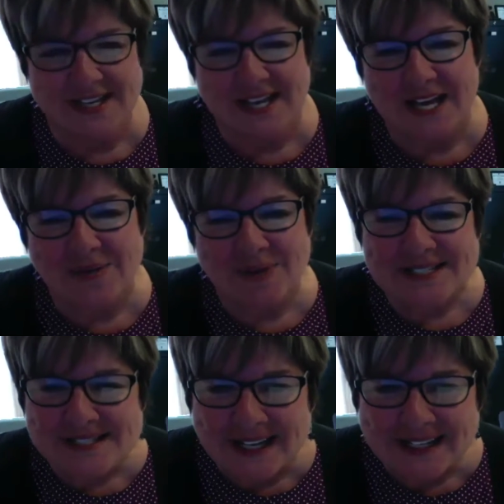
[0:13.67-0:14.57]
I am
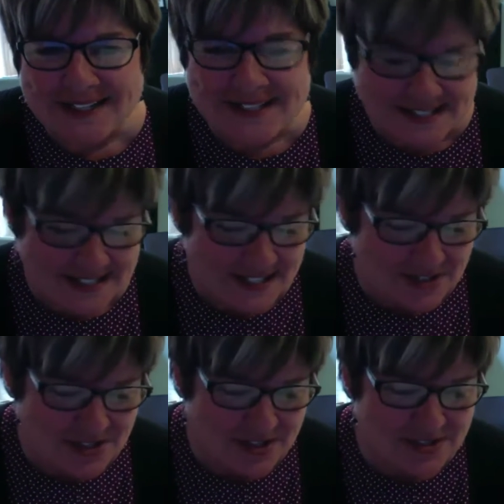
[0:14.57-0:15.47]
excited to
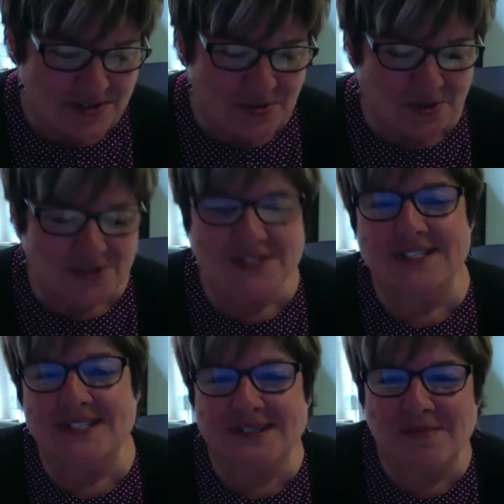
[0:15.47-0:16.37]
teach this course
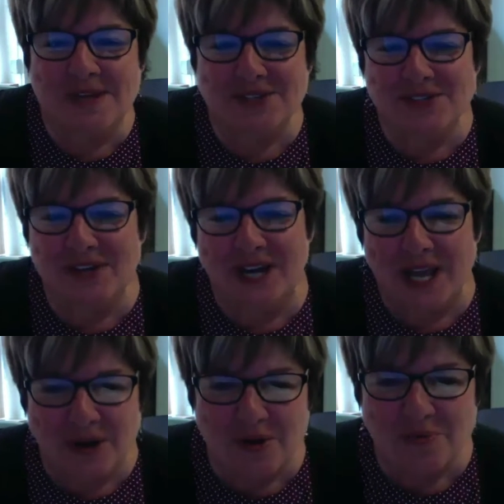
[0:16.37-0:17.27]
this semester, and I
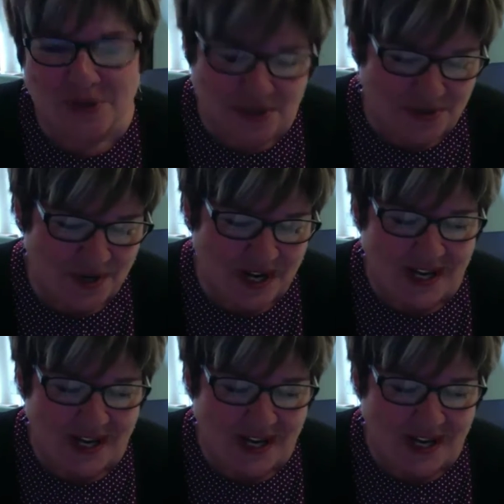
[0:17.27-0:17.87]
hope you